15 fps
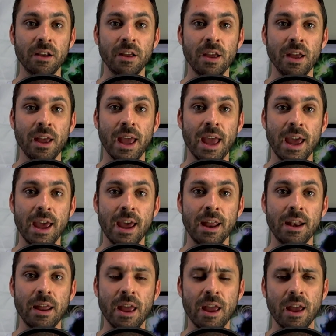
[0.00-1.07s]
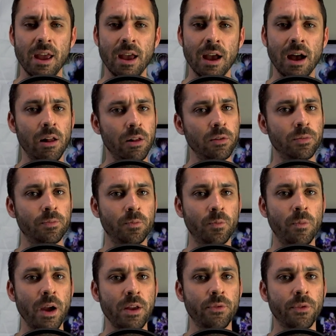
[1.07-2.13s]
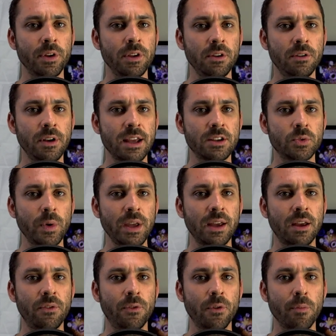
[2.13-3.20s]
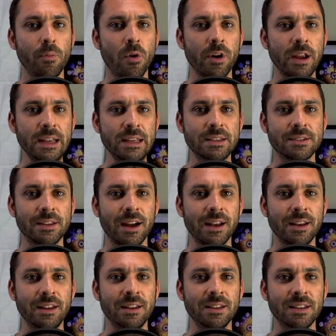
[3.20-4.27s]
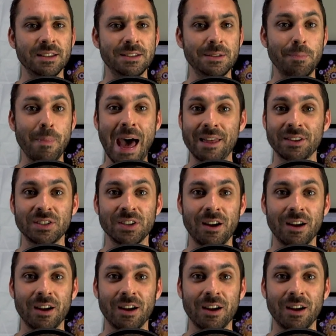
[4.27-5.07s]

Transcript: And I'll wait for you next week for more insight in this math talk.